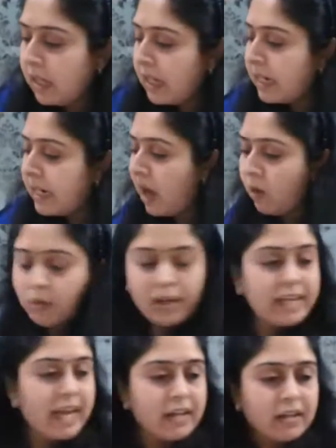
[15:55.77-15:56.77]
Now
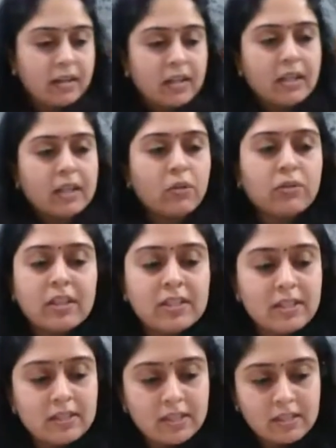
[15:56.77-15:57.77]
again, now this
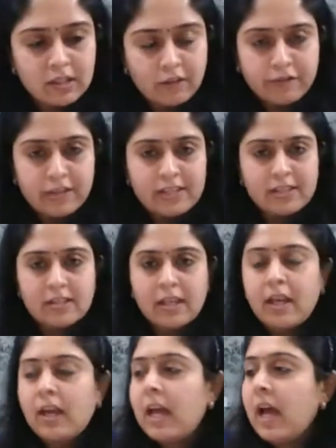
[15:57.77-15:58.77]
is the surface.
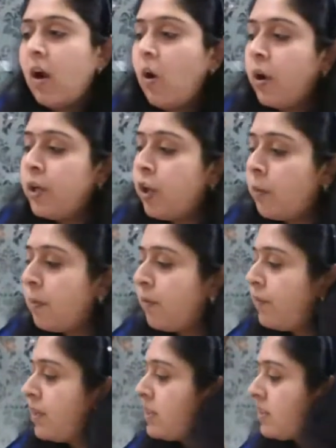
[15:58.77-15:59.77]
On top
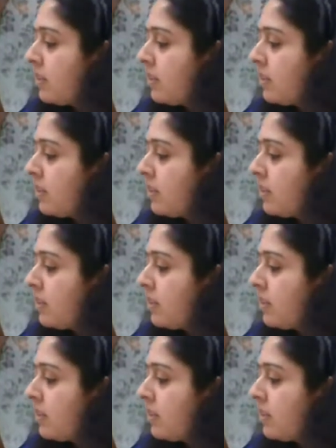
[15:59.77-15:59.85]
of it,